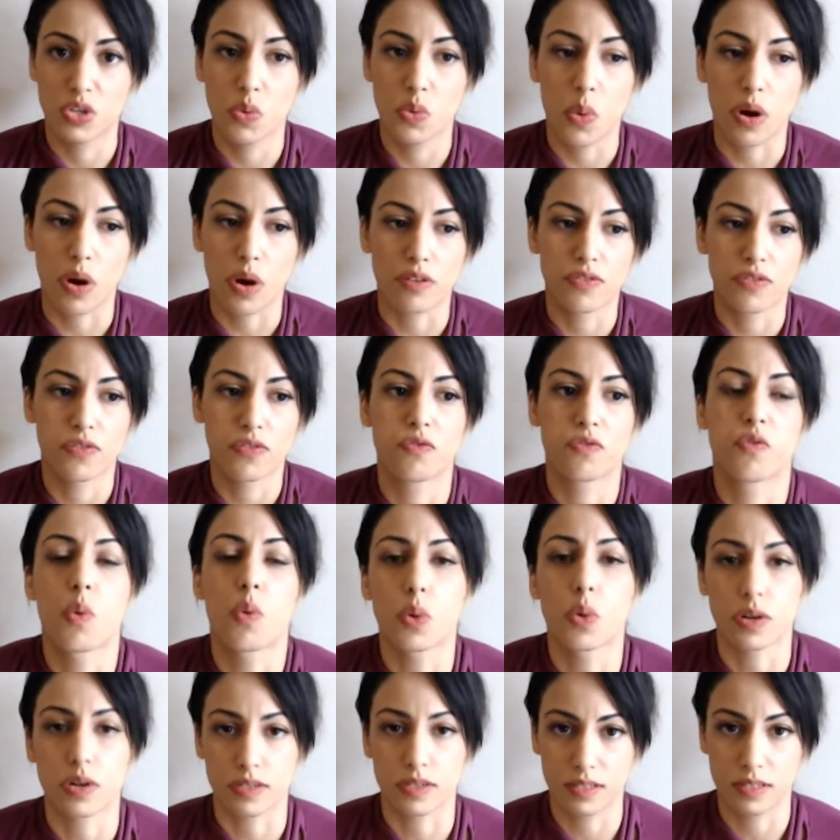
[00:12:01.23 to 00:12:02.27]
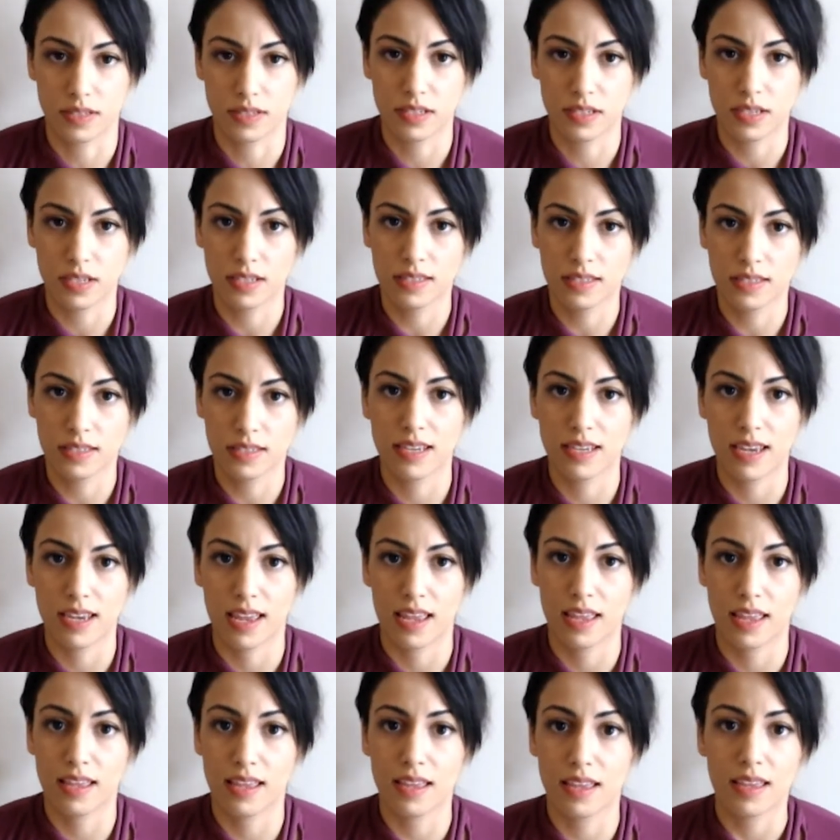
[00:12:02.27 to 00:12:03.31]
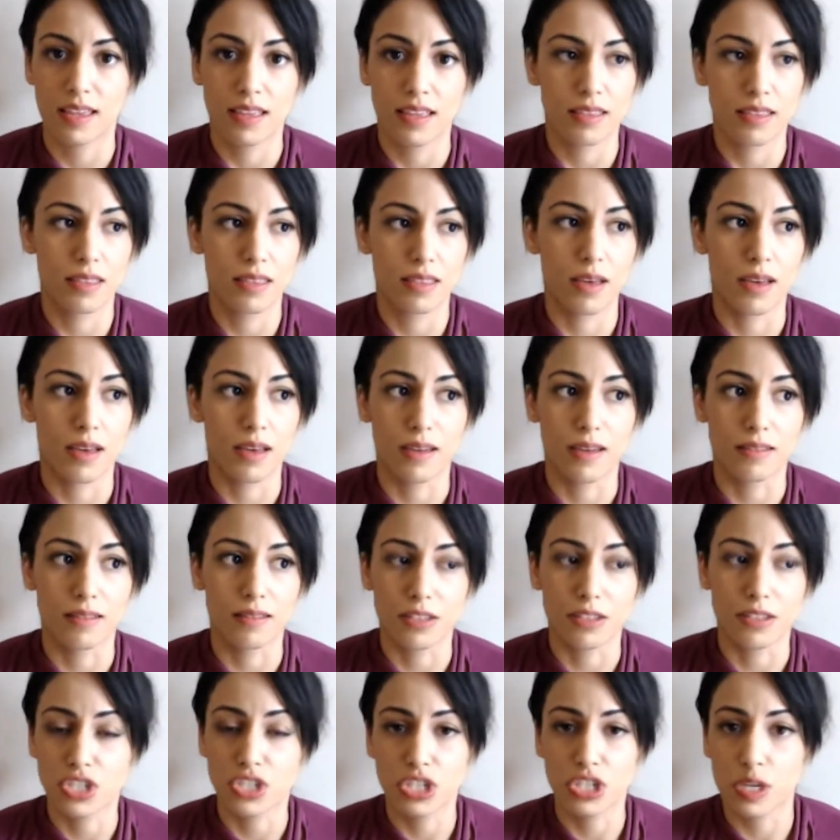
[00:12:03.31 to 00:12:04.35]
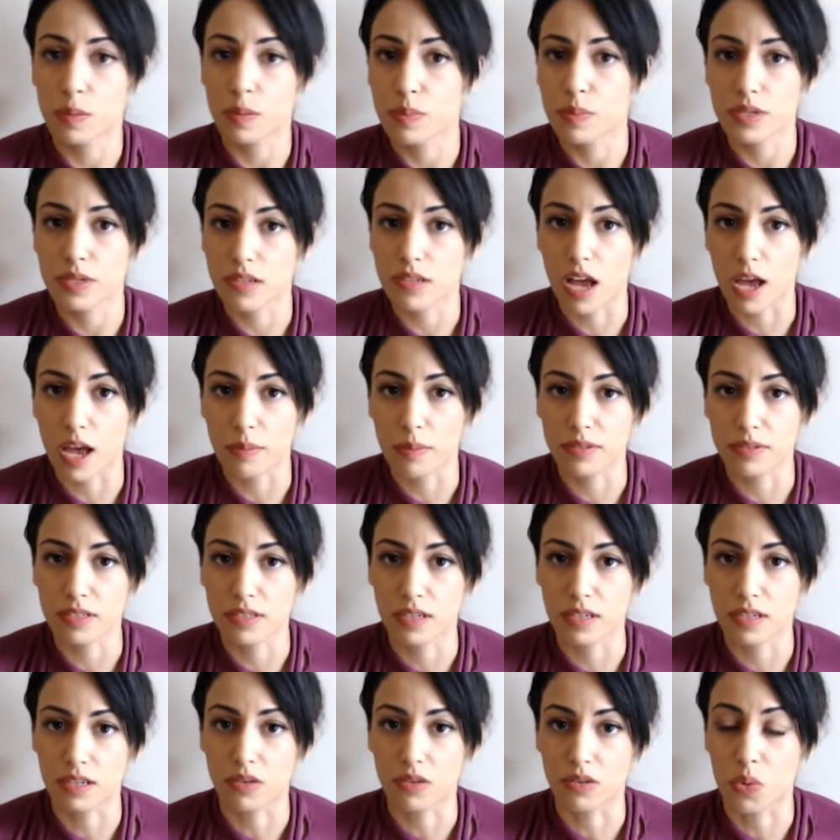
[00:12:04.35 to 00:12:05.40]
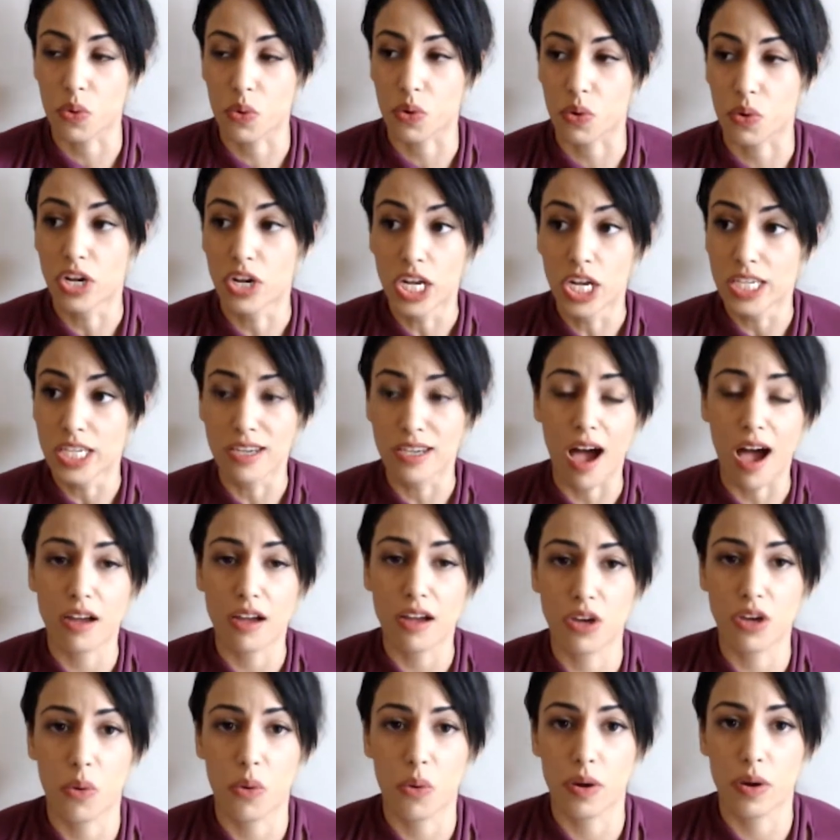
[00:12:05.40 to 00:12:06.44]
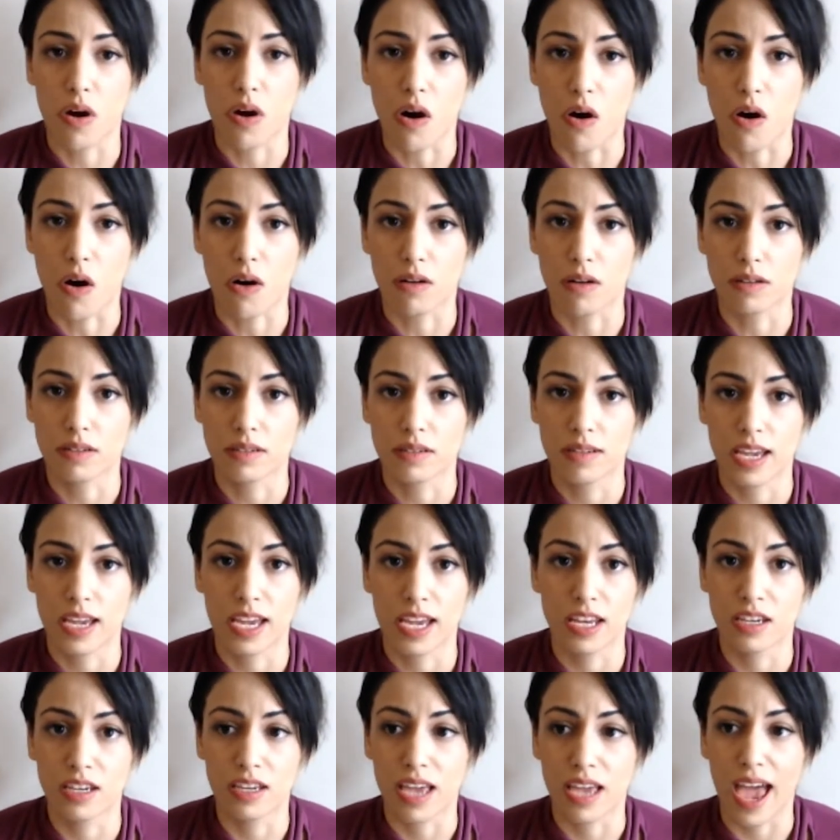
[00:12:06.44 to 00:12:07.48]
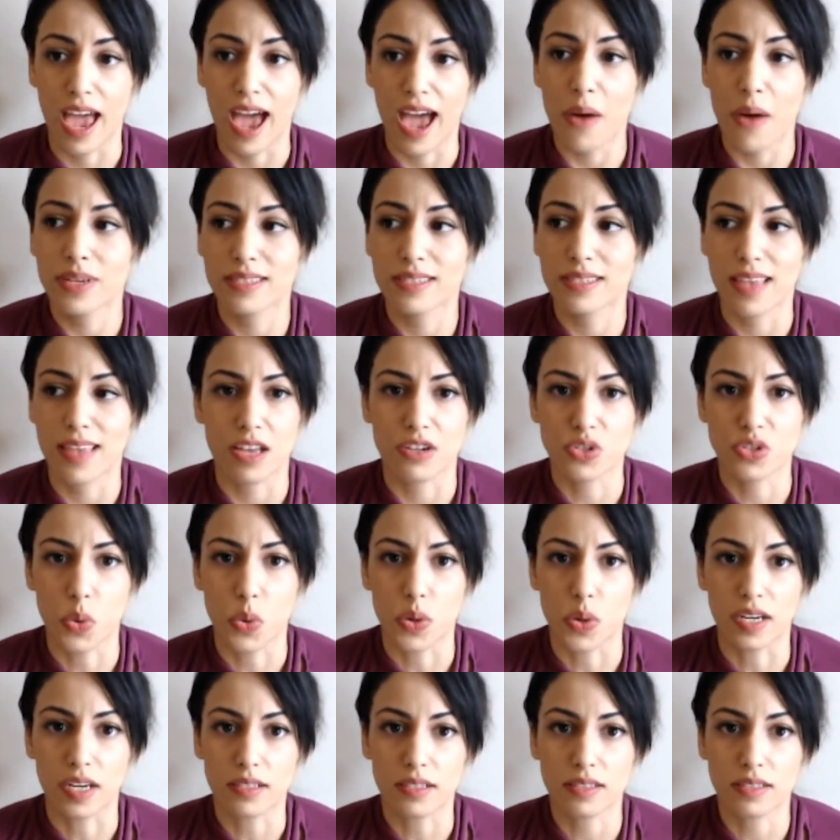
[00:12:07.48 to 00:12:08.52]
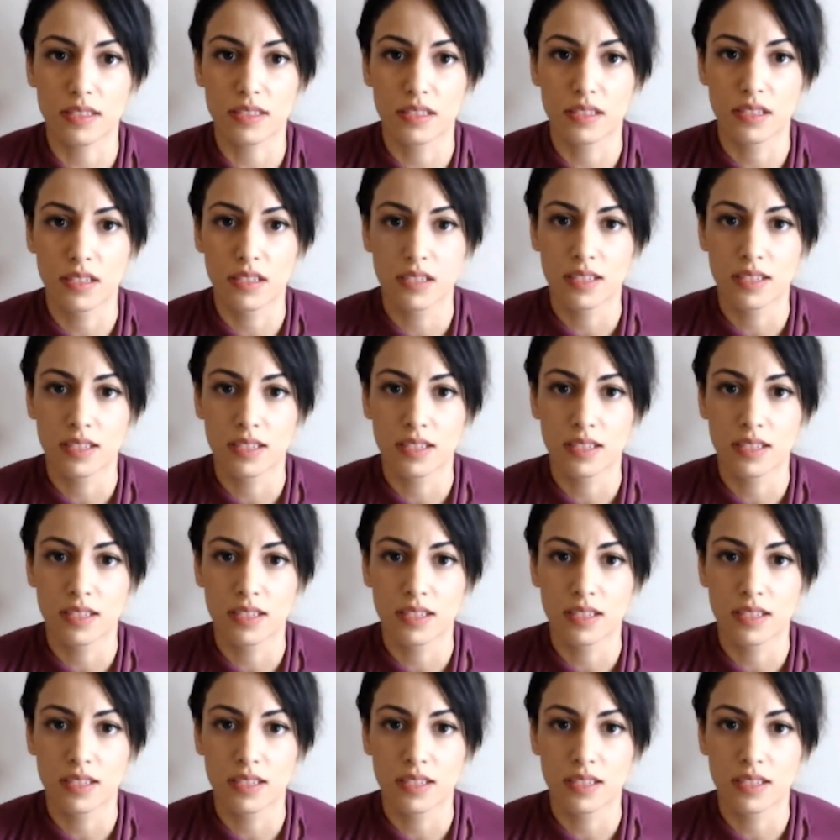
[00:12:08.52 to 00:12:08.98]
You are forced to take the cheapest option or not go at all. And how is that choice?